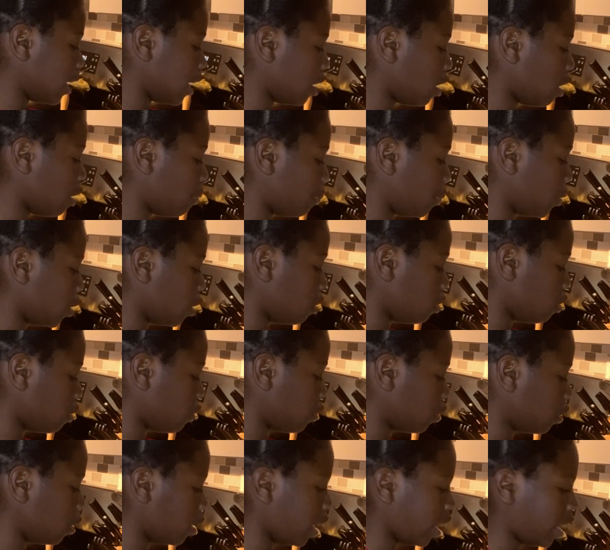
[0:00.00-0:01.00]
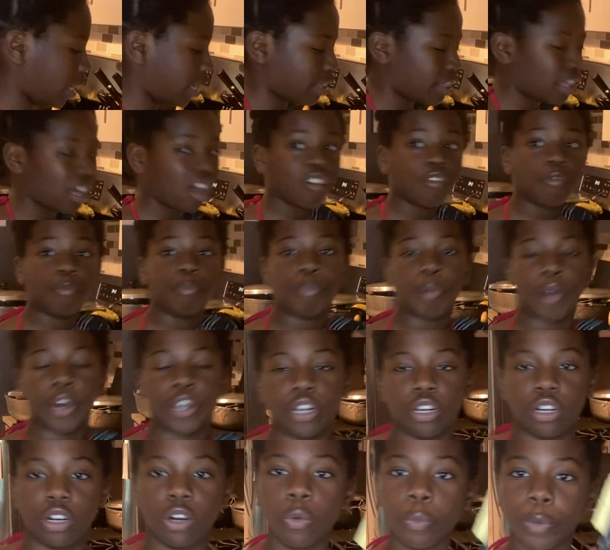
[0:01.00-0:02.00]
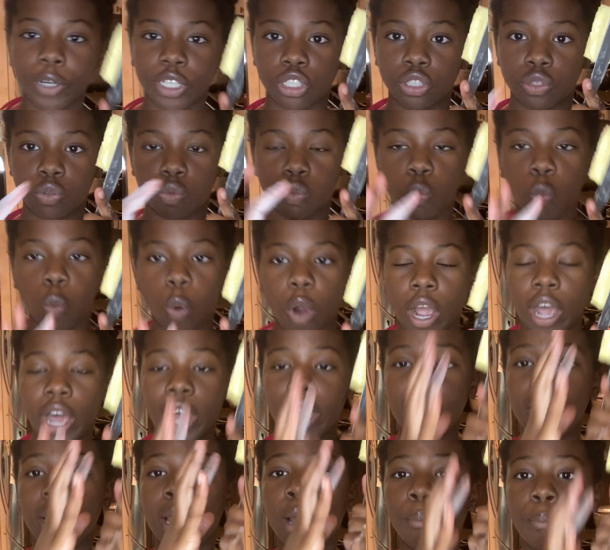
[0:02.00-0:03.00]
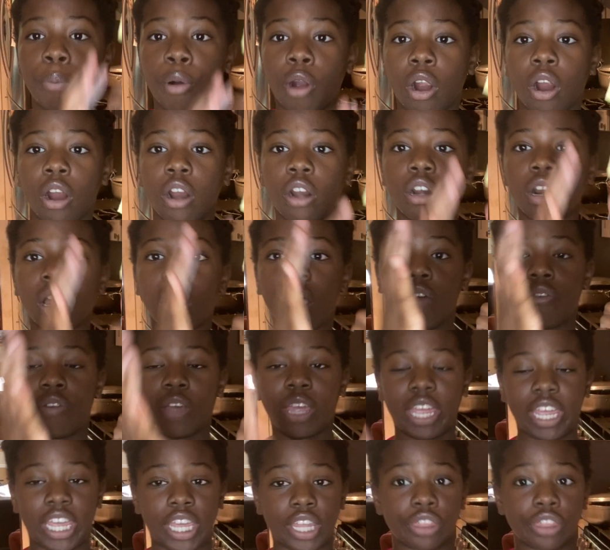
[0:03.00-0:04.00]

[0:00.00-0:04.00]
our beautiful eighth of butter, which is 1 part of an eighth